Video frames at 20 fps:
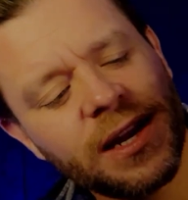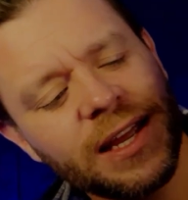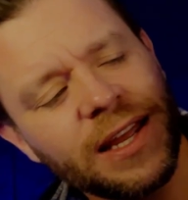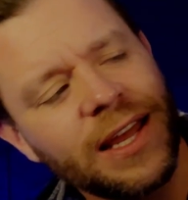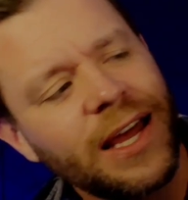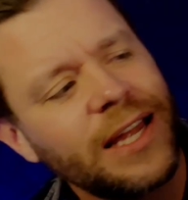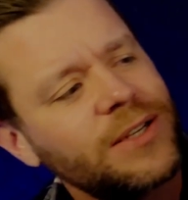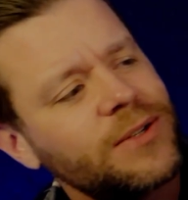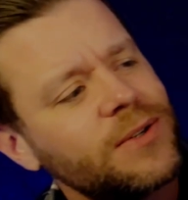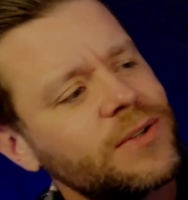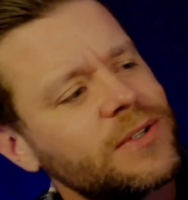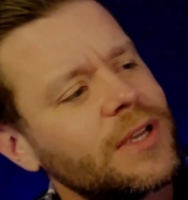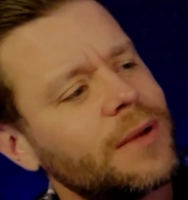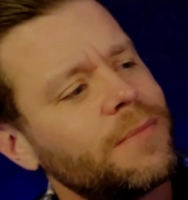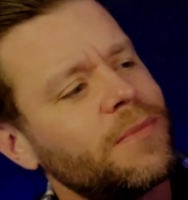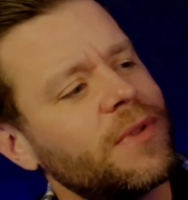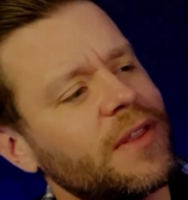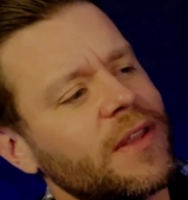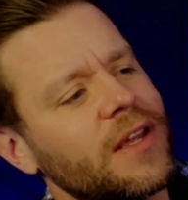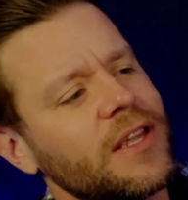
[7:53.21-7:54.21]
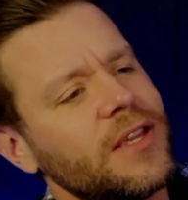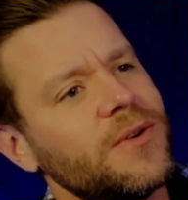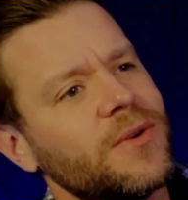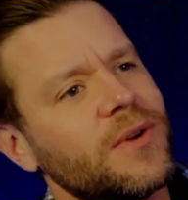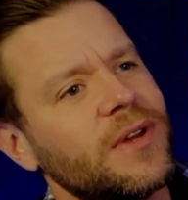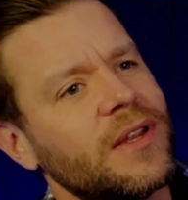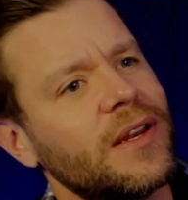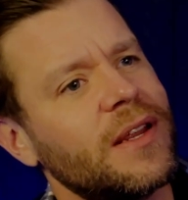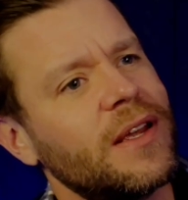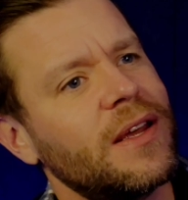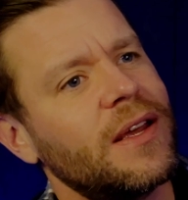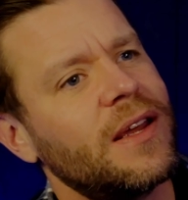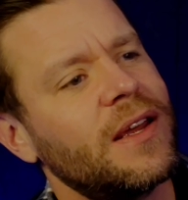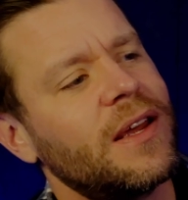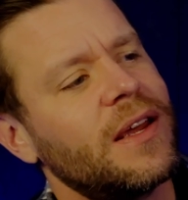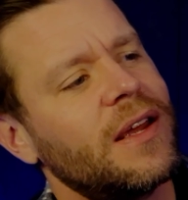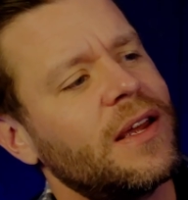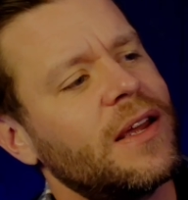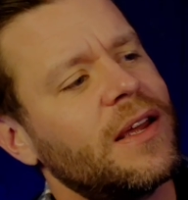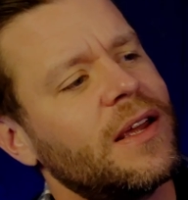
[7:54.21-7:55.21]
got you something
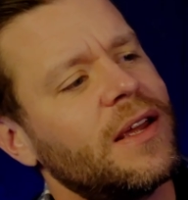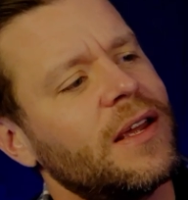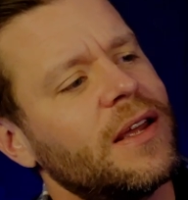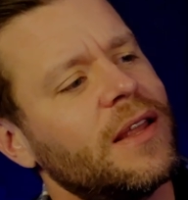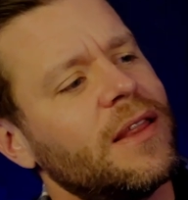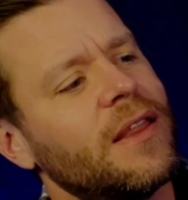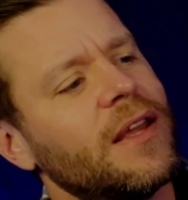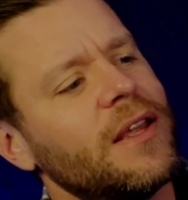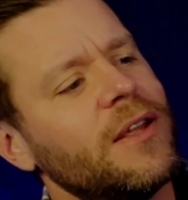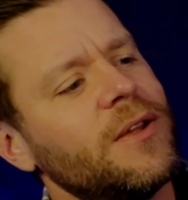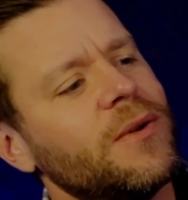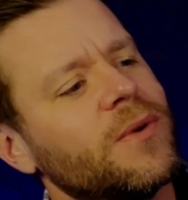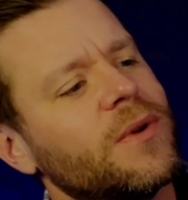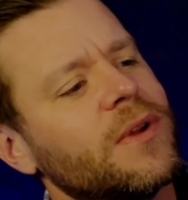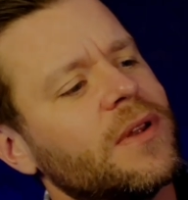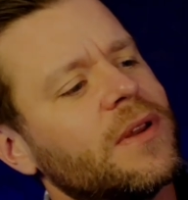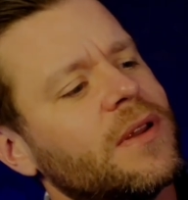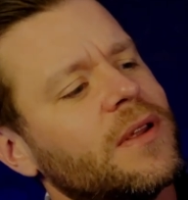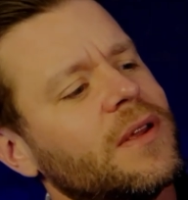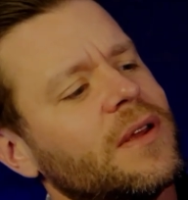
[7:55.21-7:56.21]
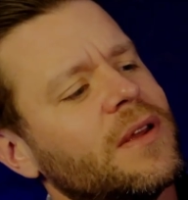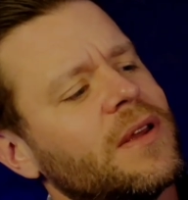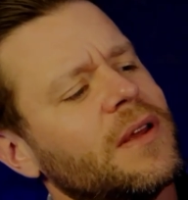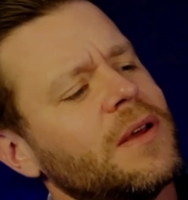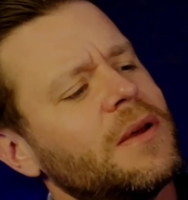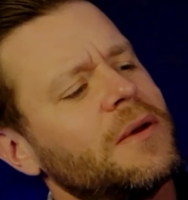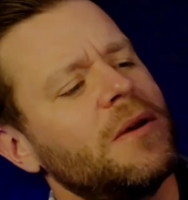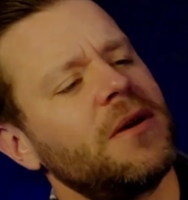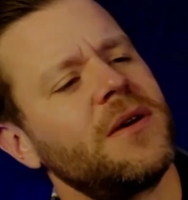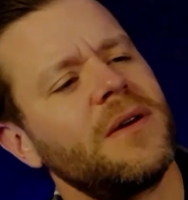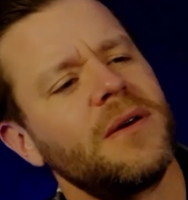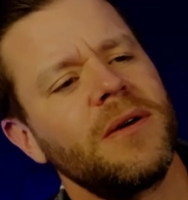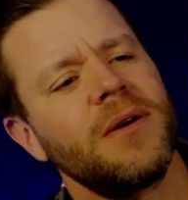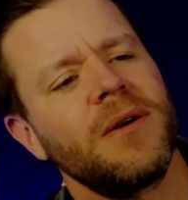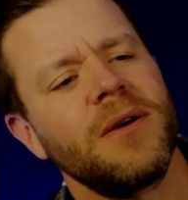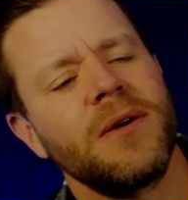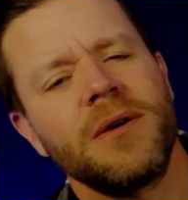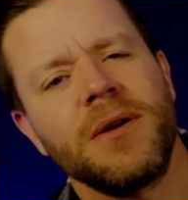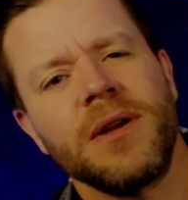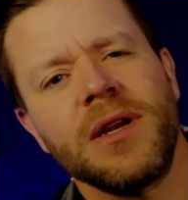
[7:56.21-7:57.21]
that you can
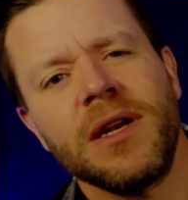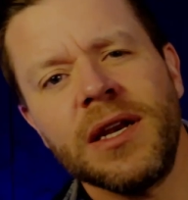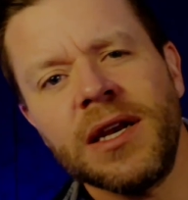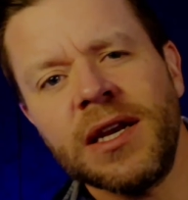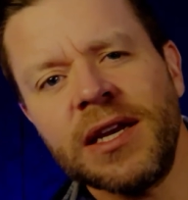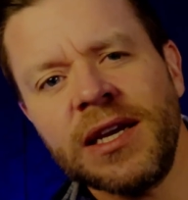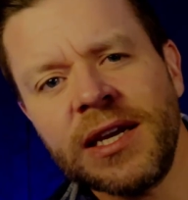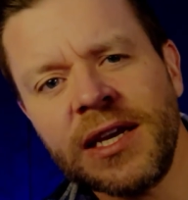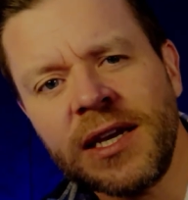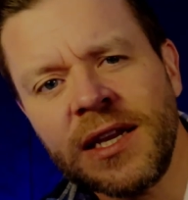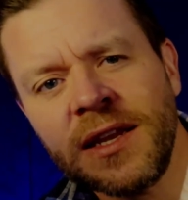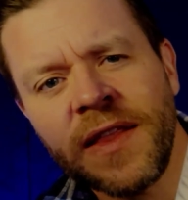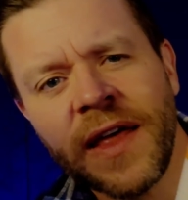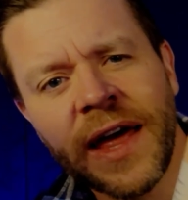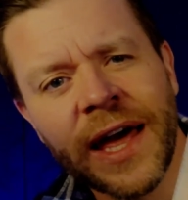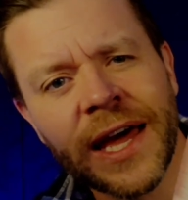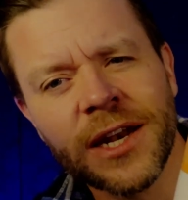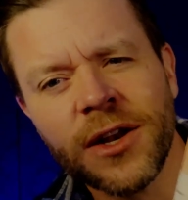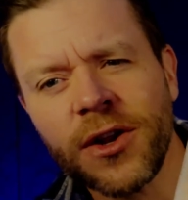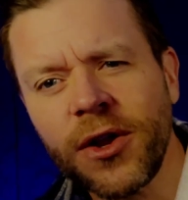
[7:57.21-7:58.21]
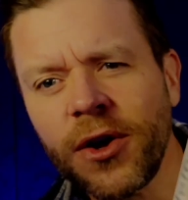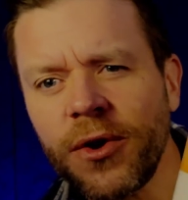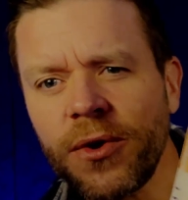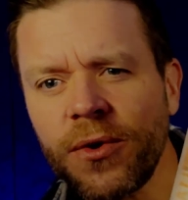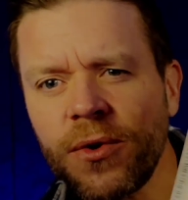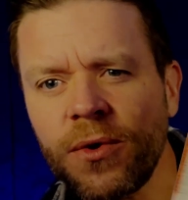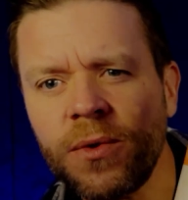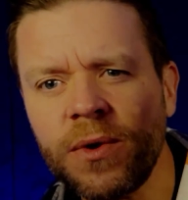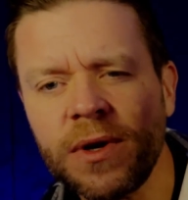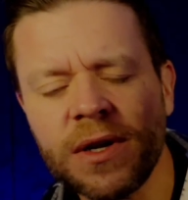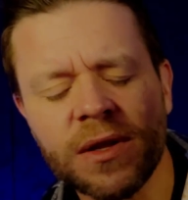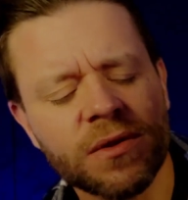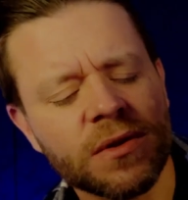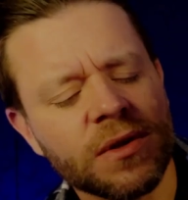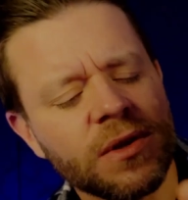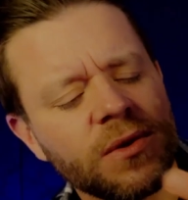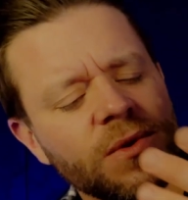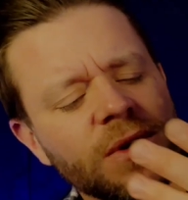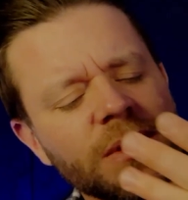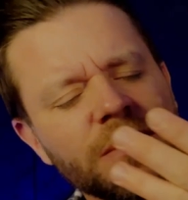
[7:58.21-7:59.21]
knead that dough with.
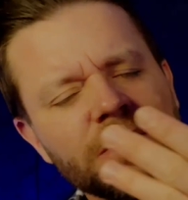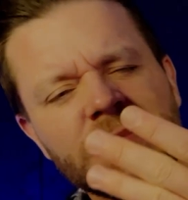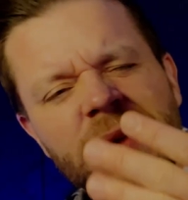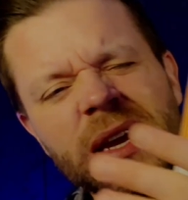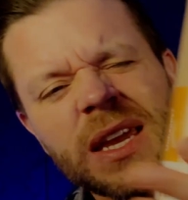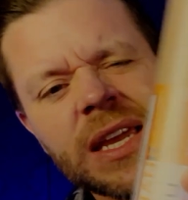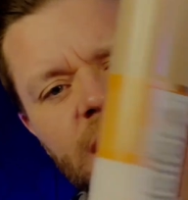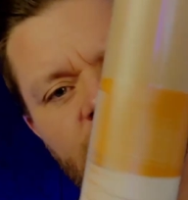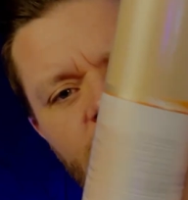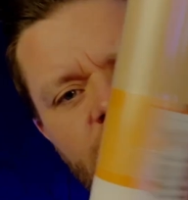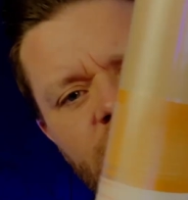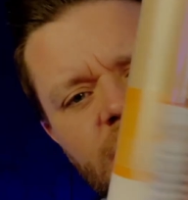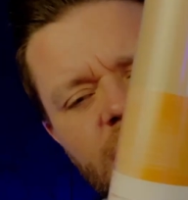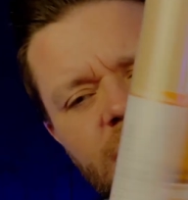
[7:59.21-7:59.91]
You can make